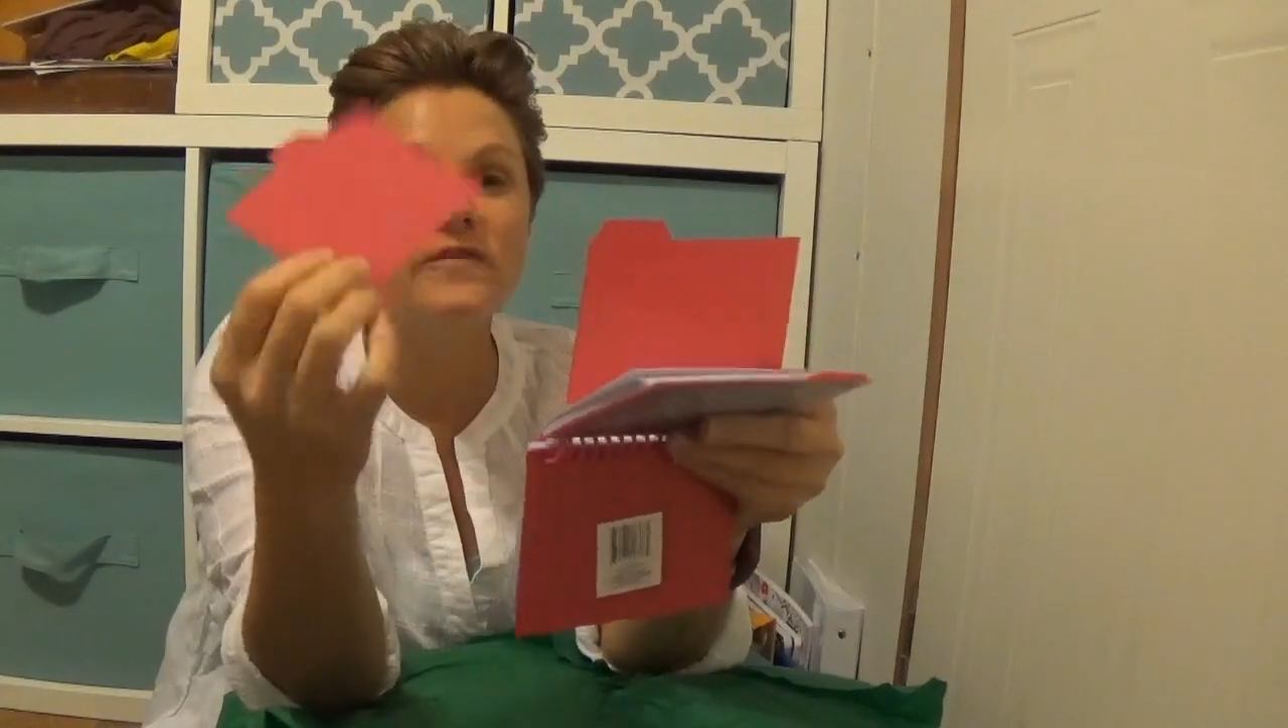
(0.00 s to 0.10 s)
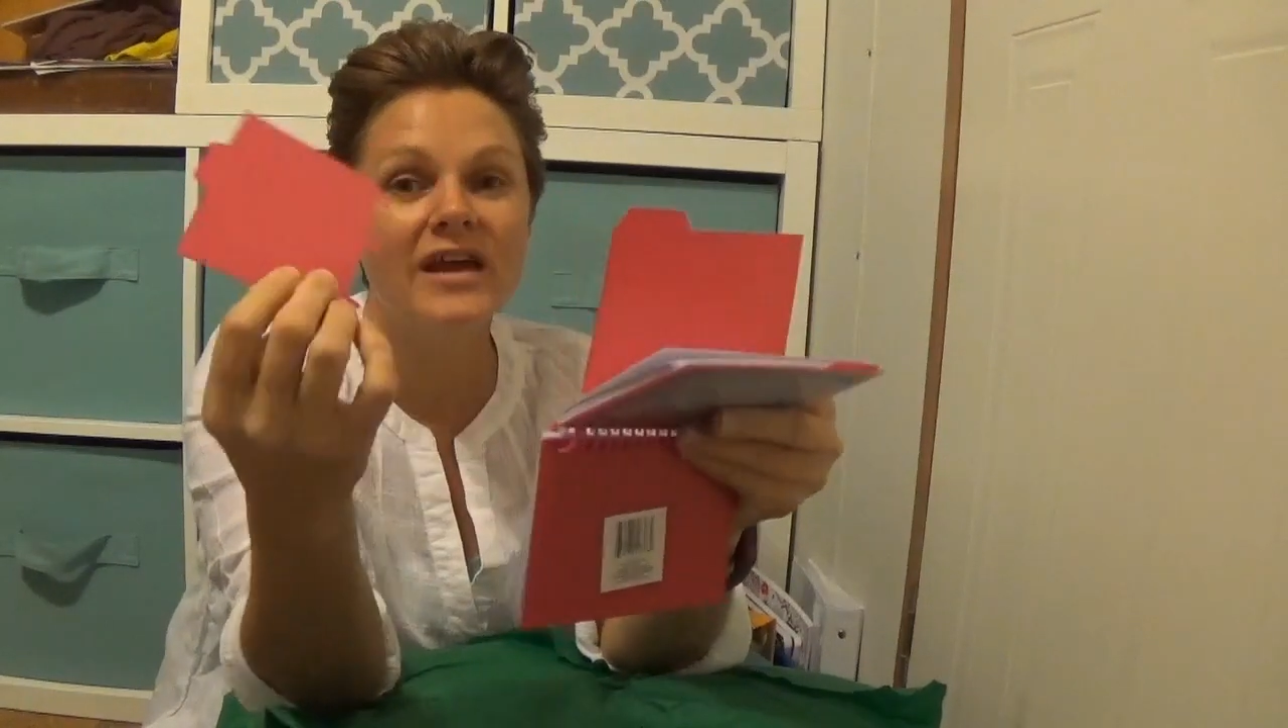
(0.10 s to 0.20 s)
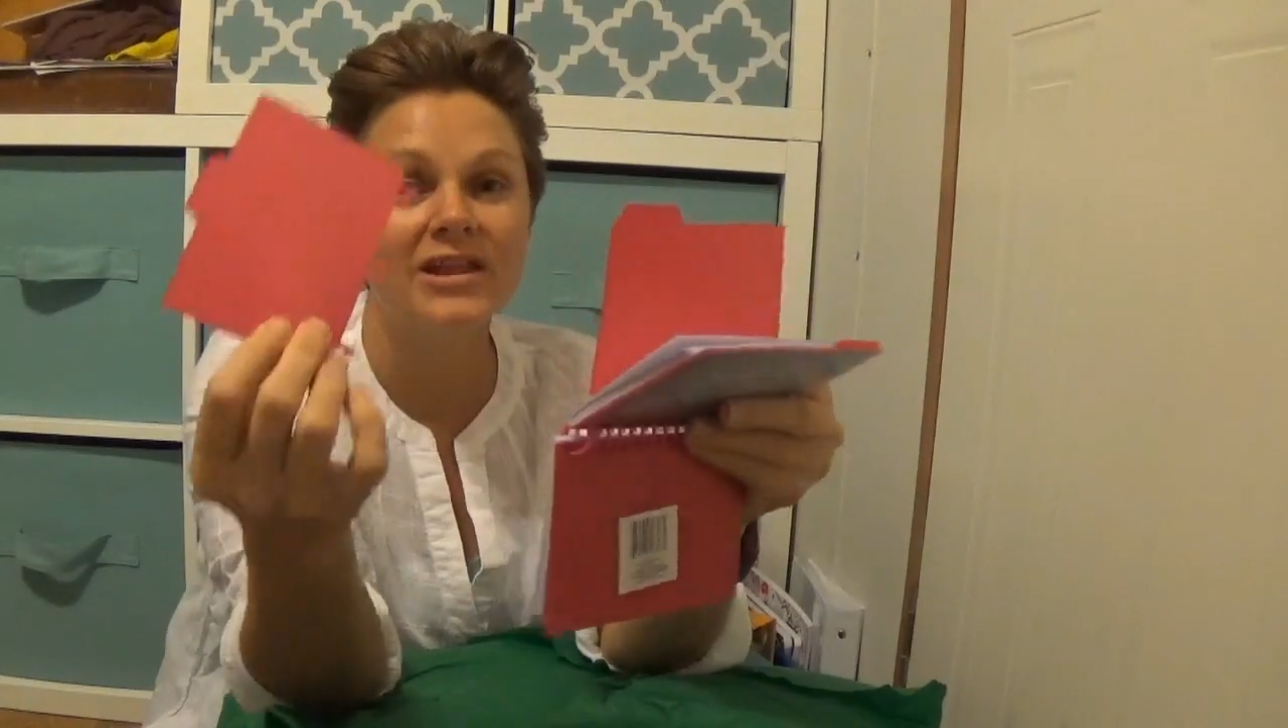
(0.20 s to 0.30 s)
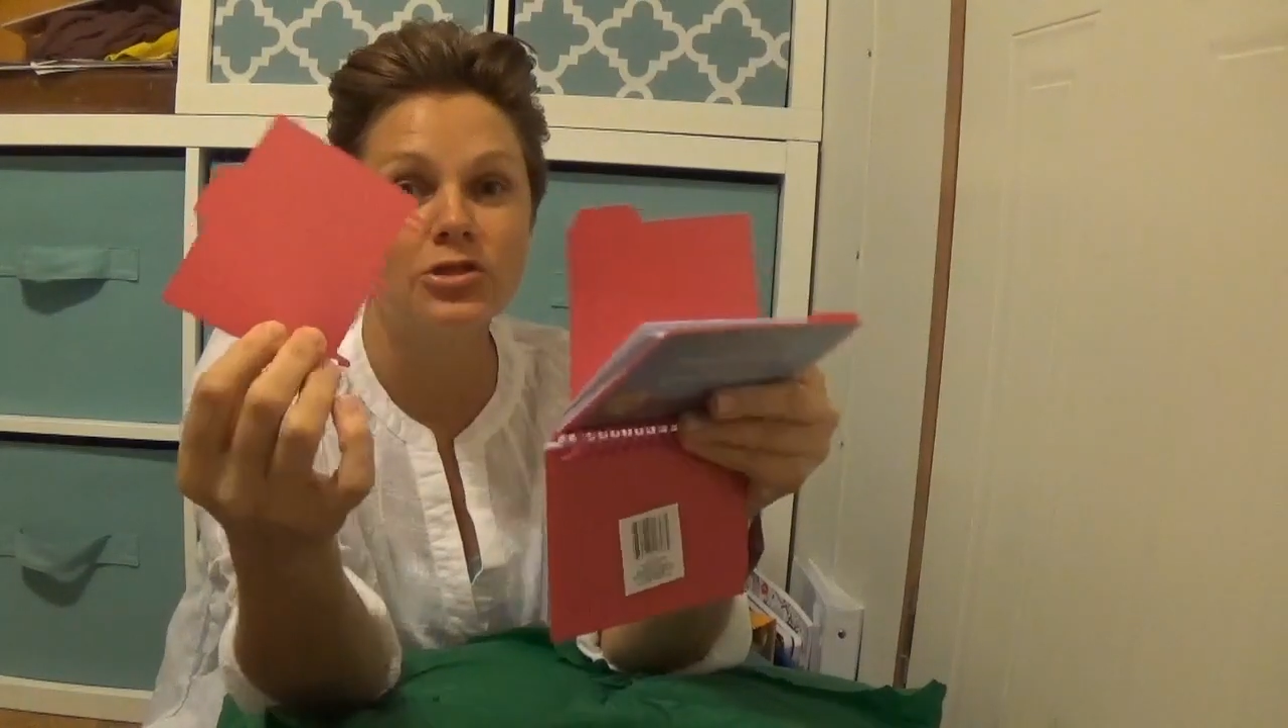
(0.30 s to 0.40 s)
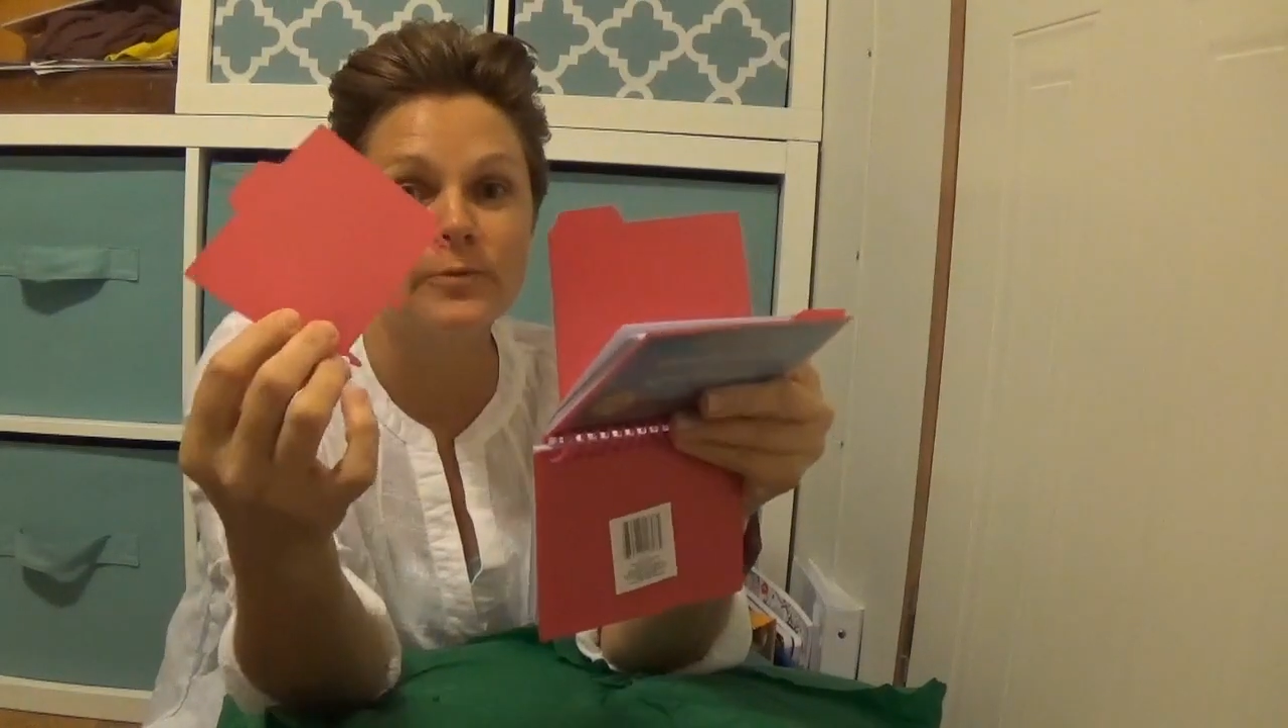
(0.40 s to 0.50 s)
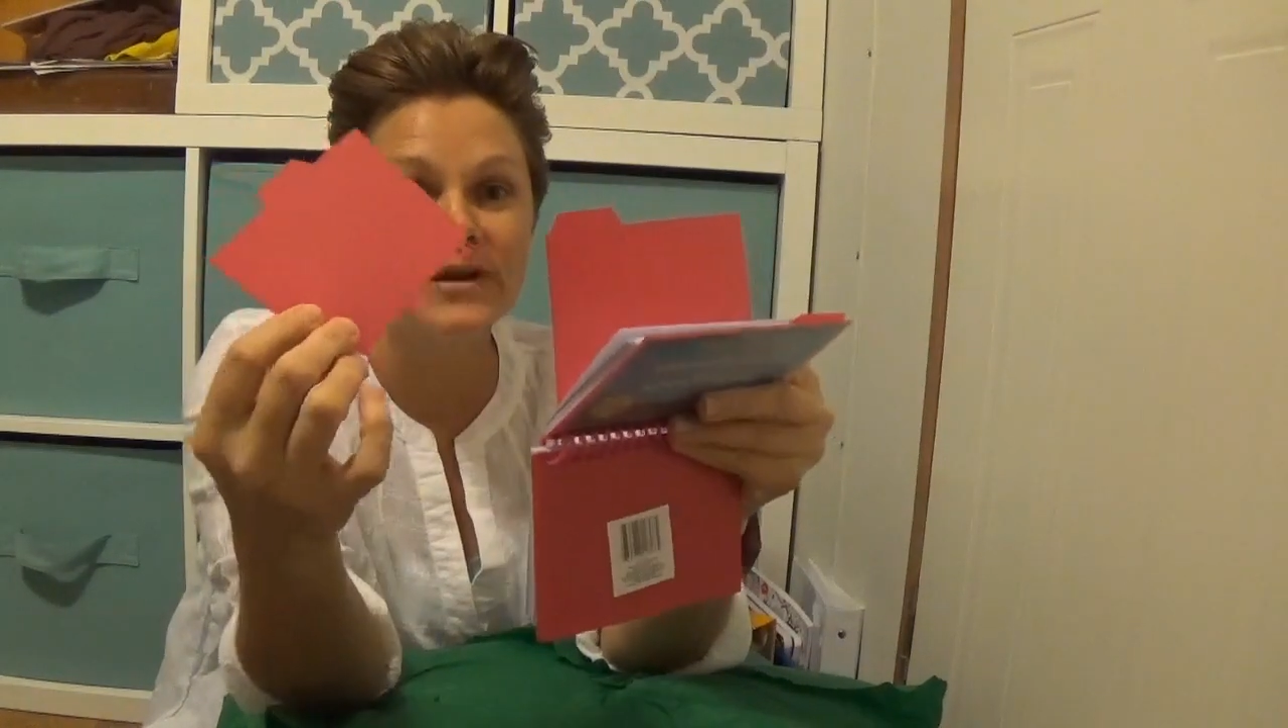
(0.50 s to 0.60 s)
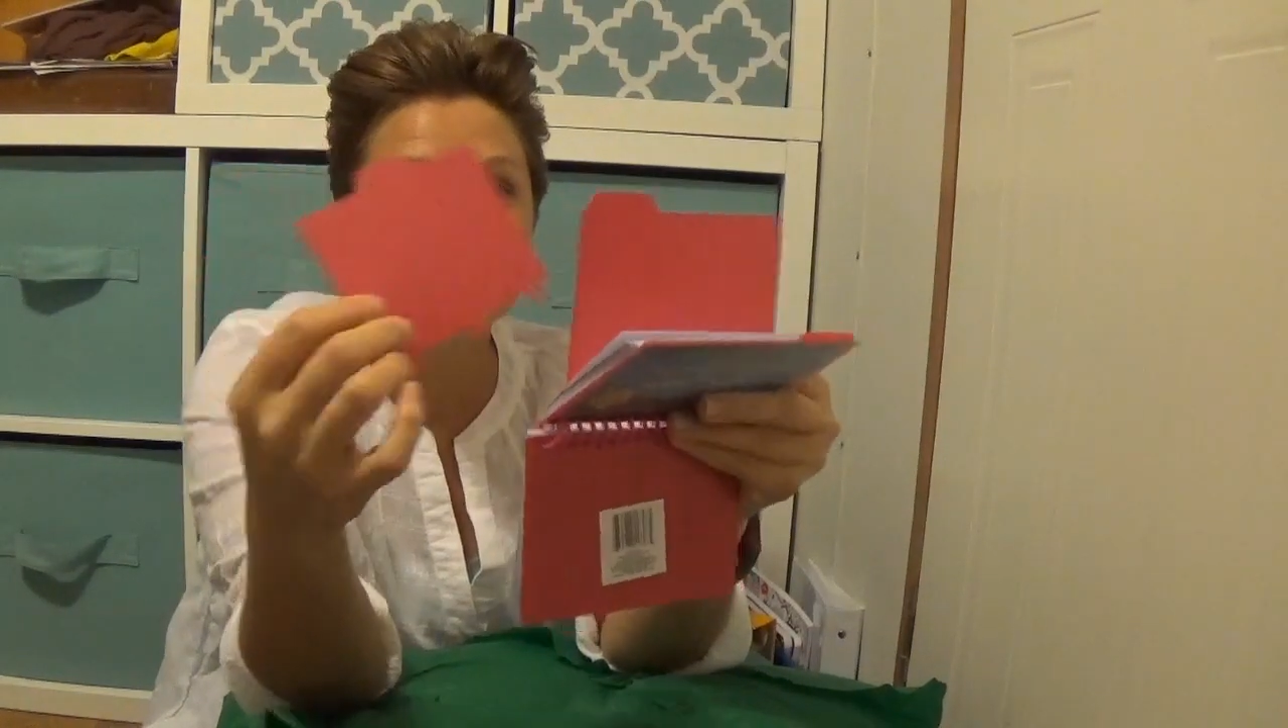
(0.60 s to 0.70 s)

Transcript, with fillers: get three